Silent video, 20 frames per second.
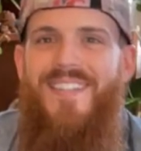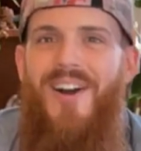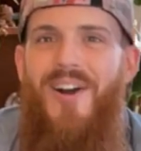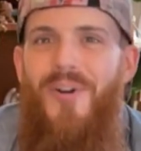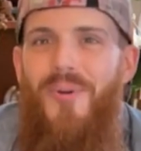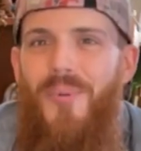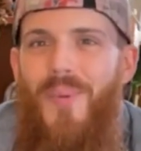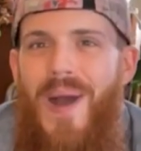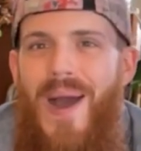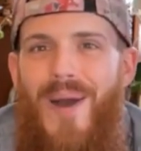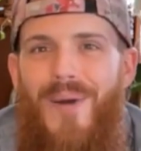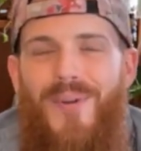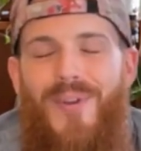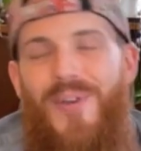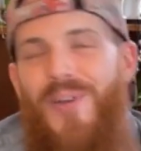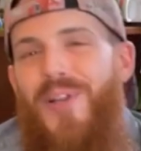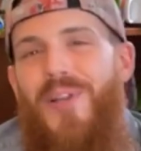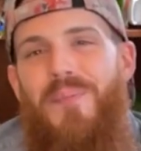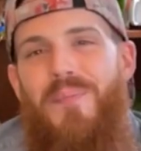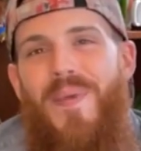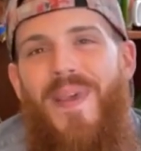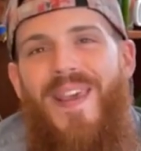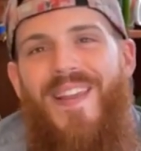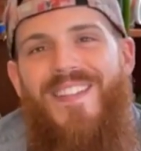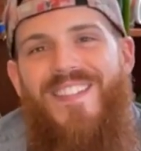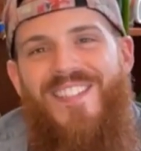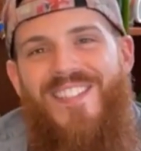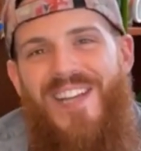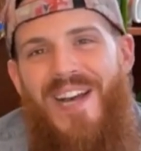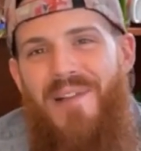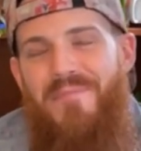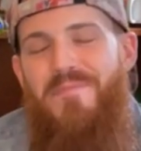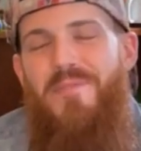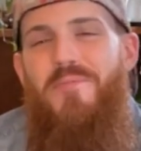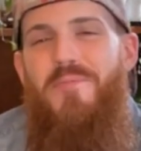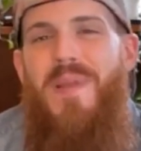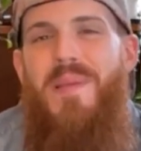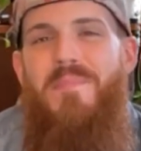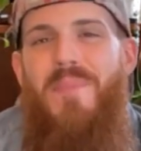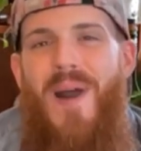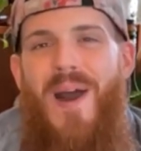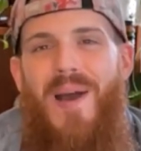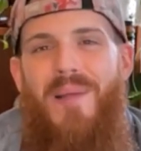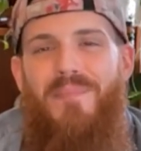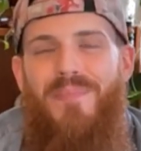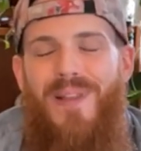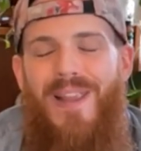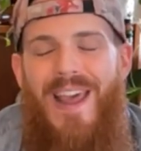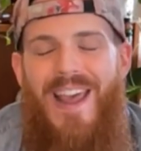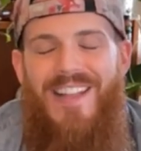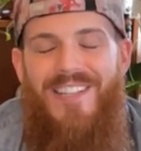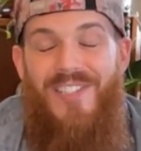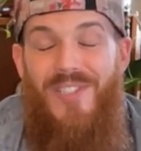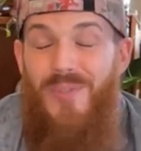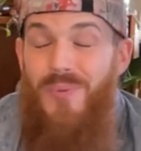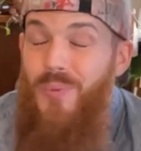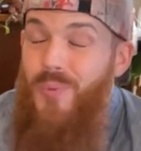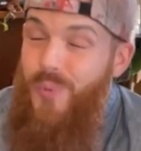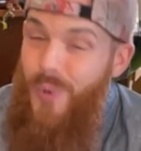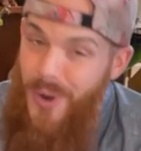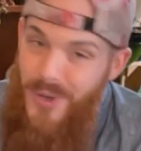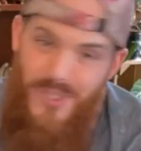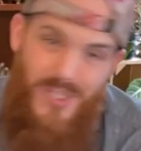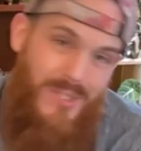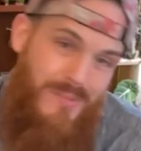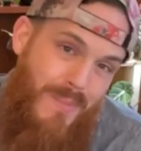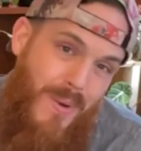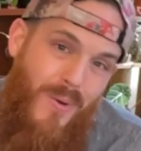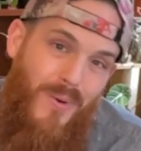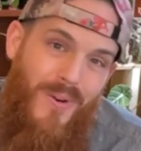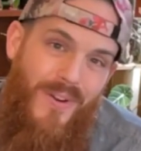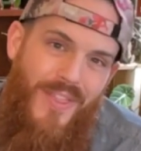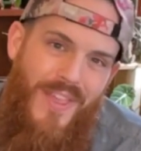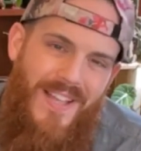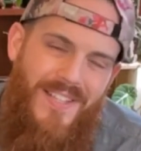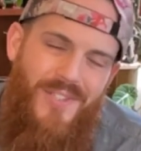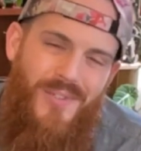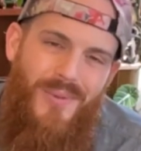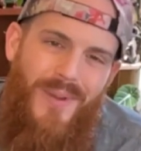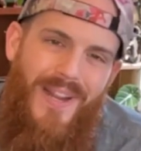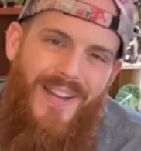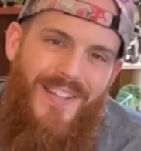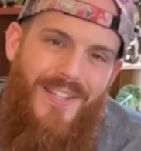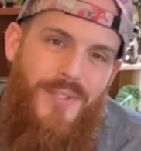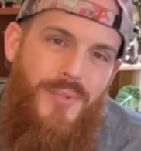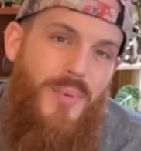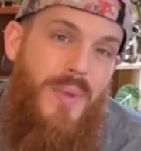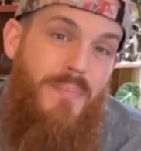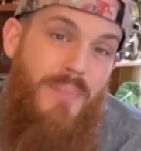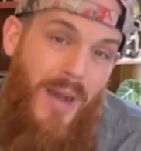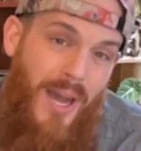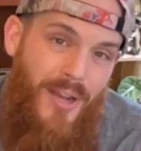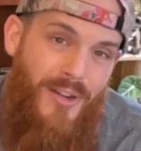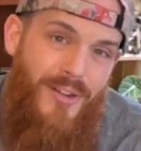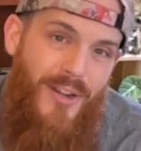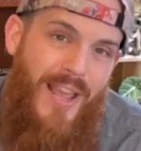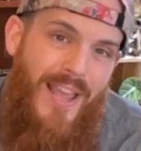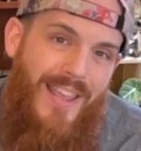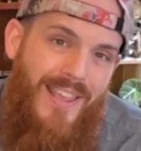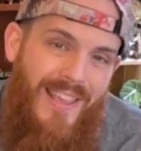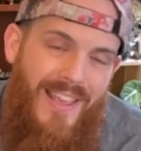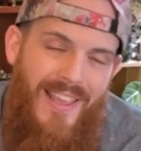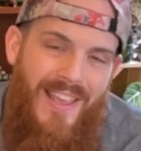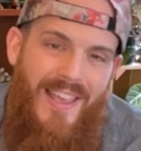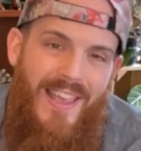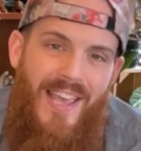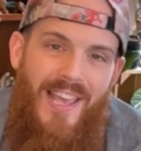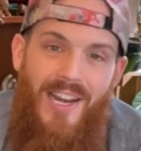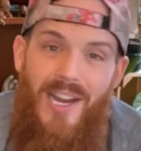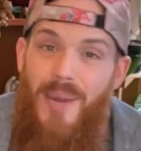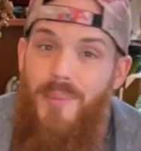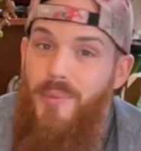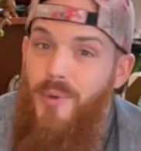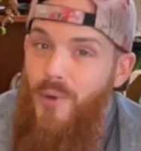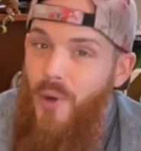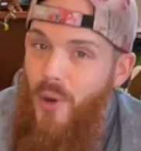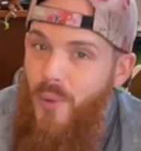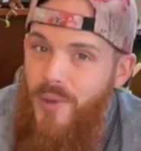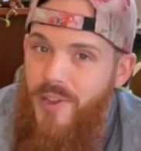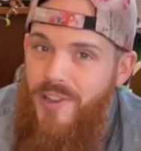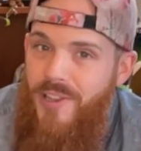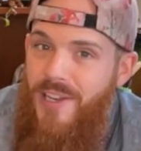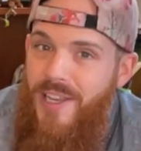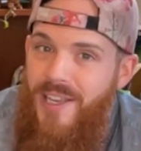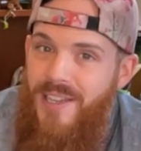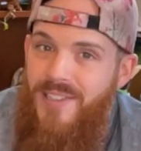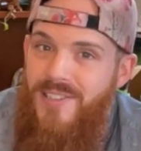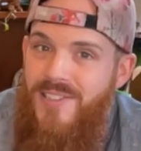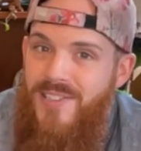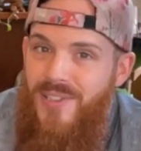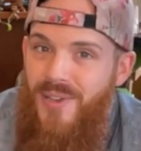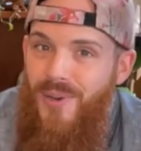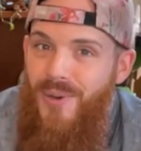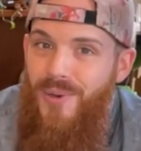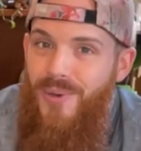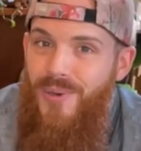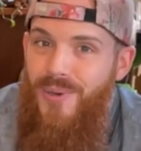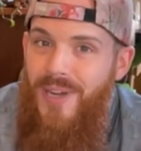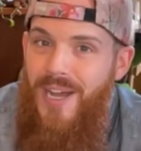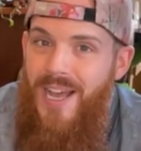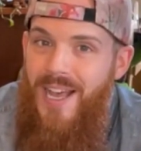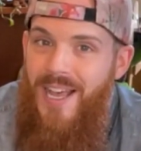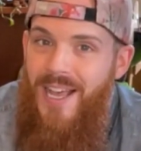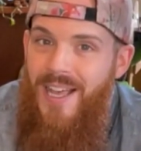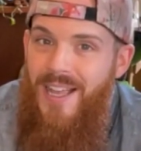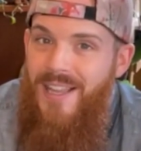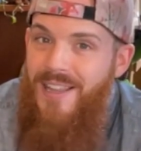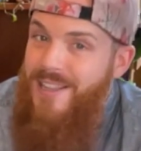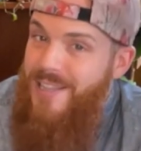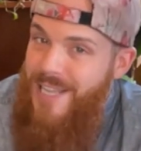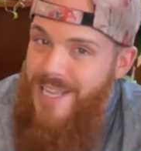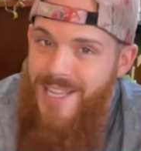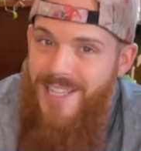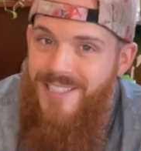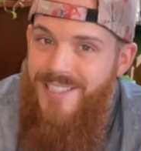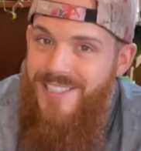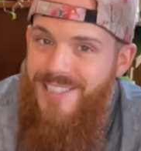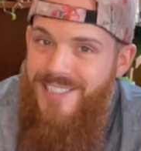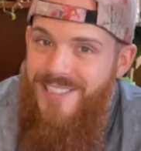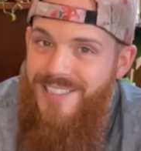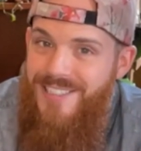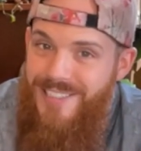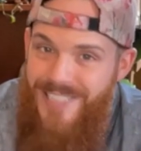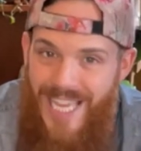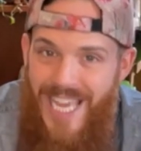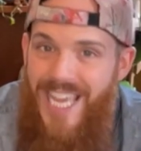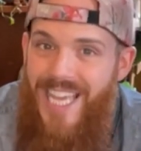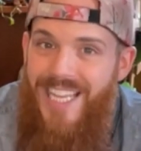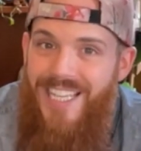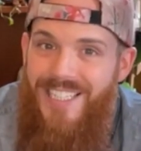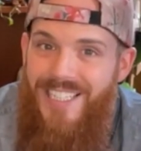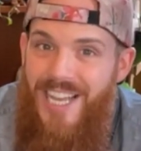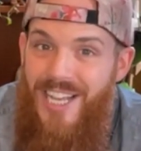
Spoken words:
Oh wow, could it be? It's time to repot plants once more. That's right, it's Repotter Day, and I'm Grow with Nick, so let's get